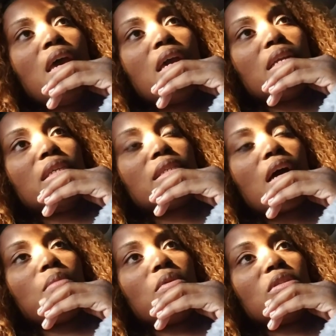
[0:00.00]
And it's
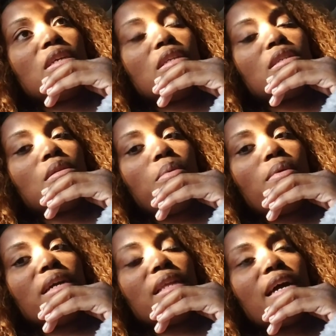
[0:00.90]
almost getting to the
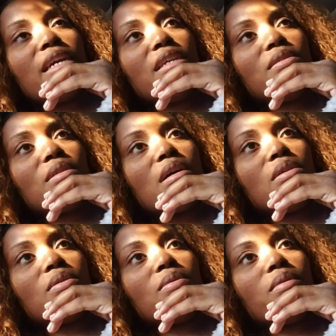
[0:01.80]
point, like you
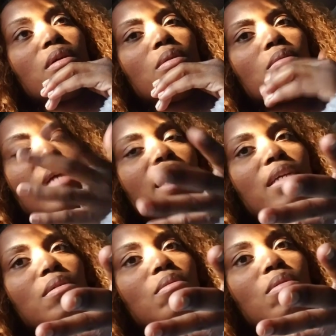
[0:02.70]
know, like